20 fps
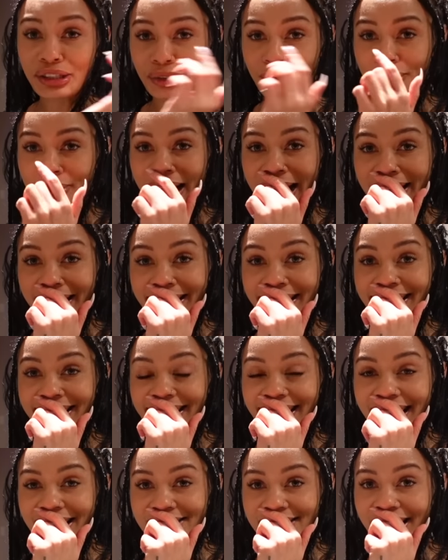crowded in
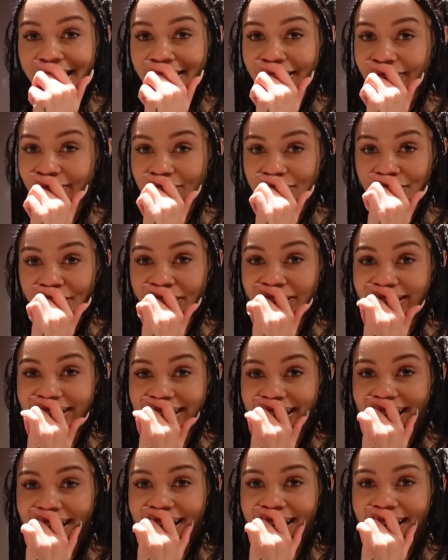there. I was like, I don't know if we should go in
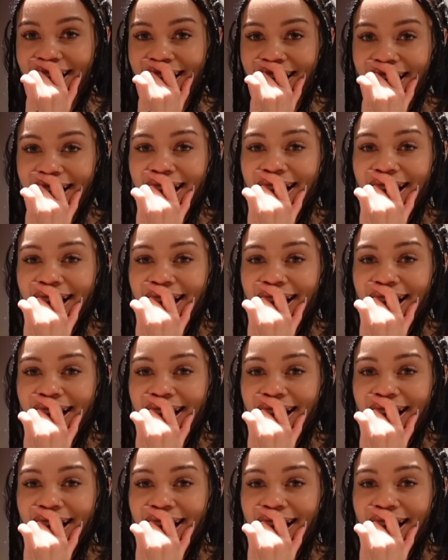there.